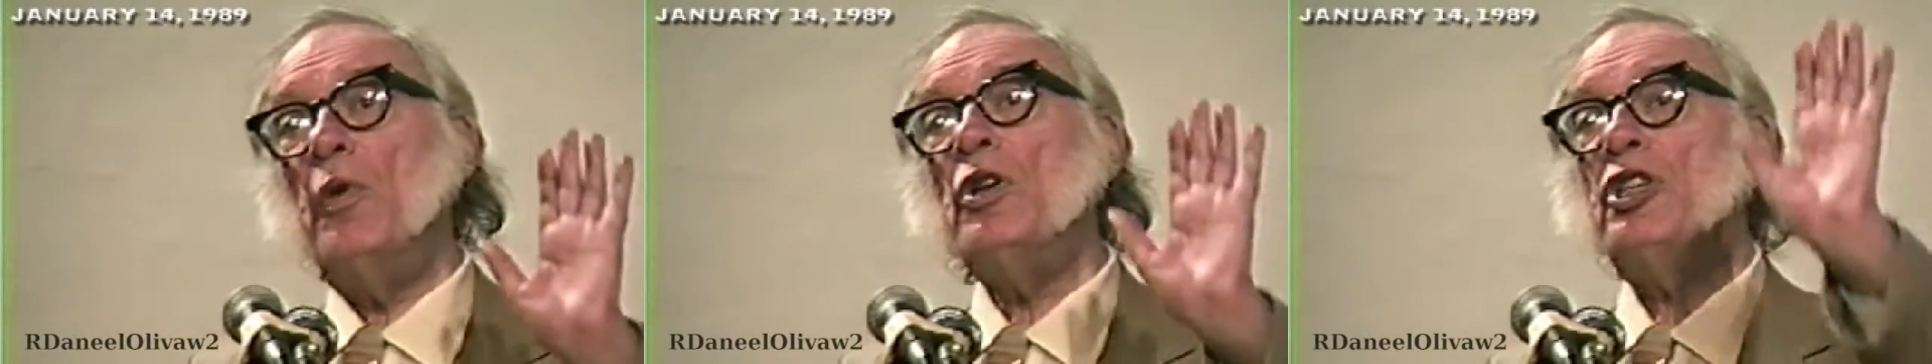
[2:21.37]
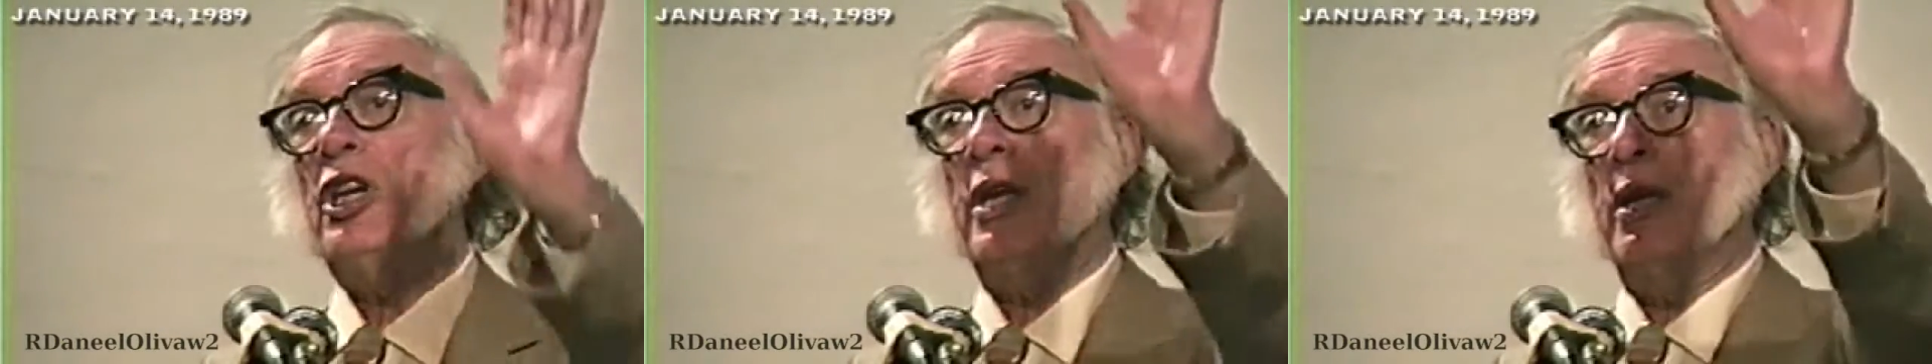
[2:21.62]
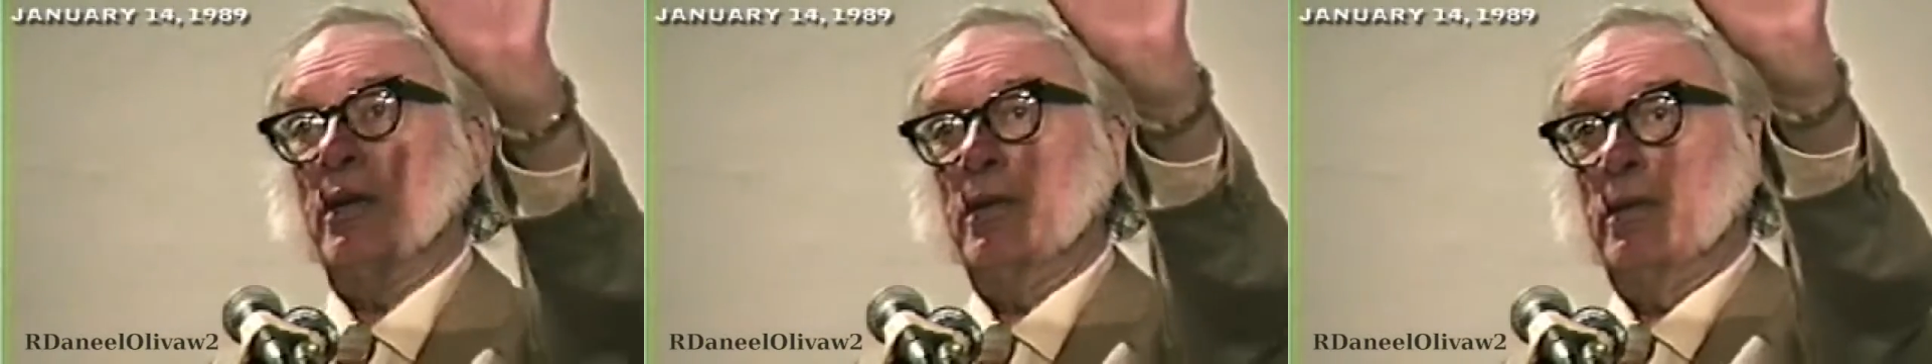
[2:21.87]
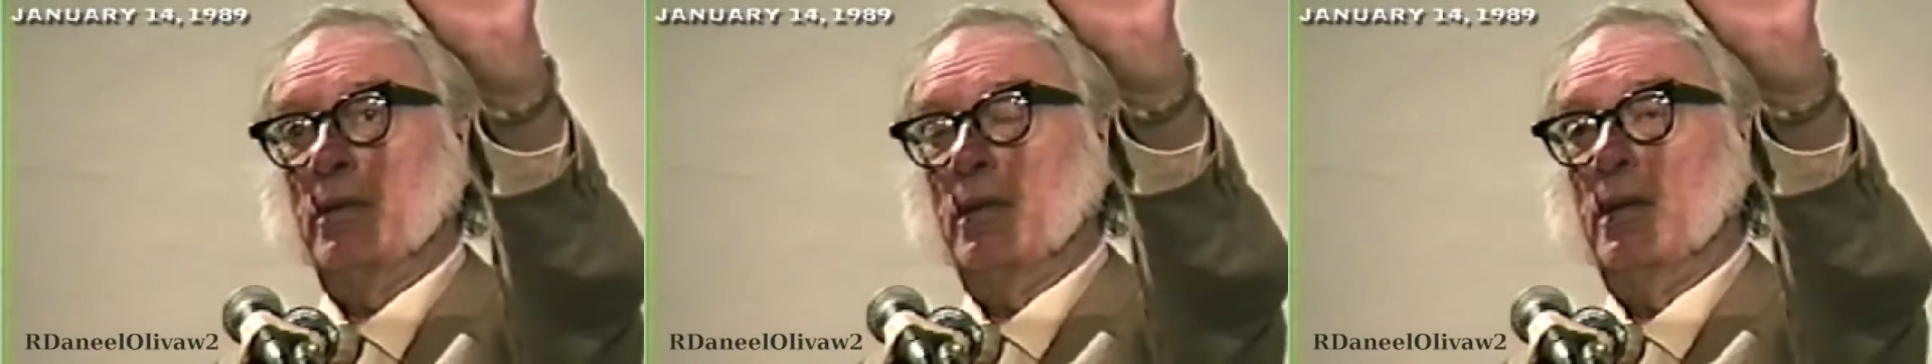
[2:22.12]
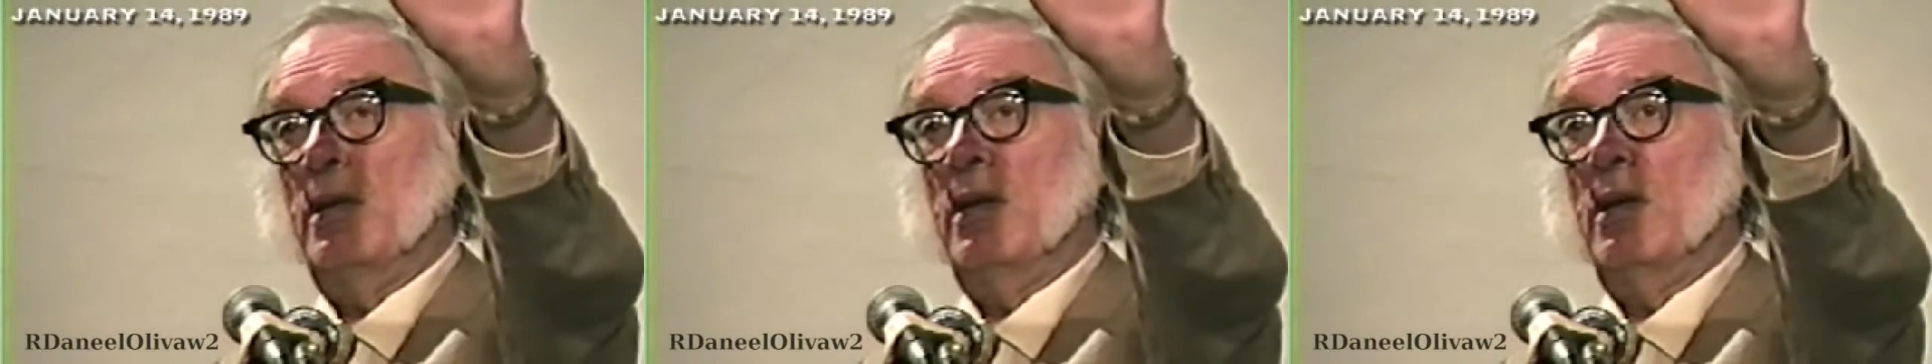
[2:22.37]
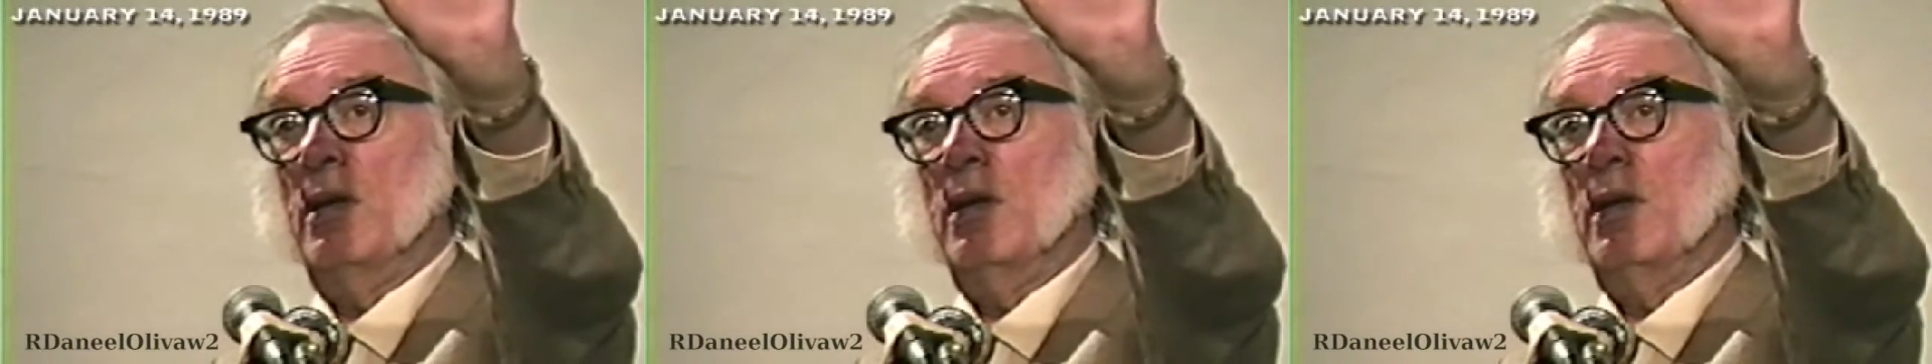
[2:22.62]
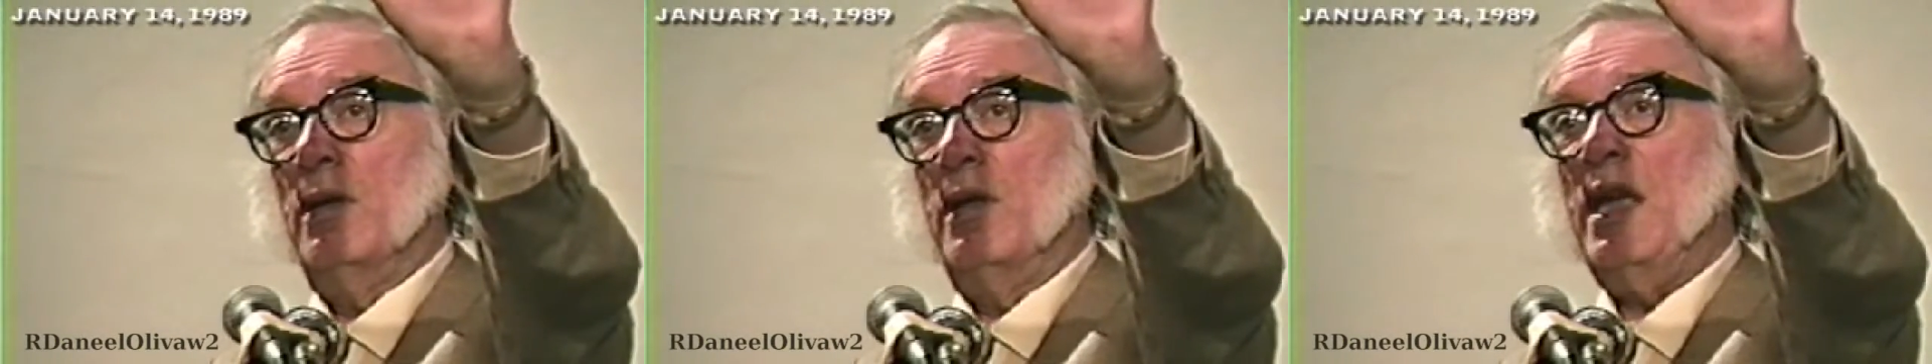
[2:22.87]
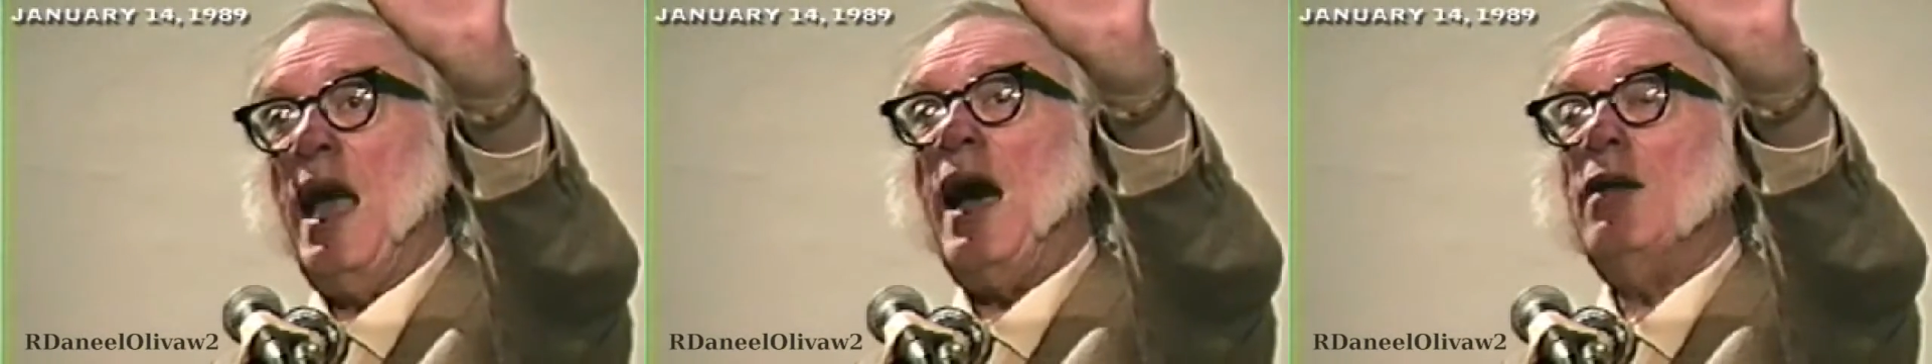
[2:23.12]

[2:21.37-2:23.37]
pushing the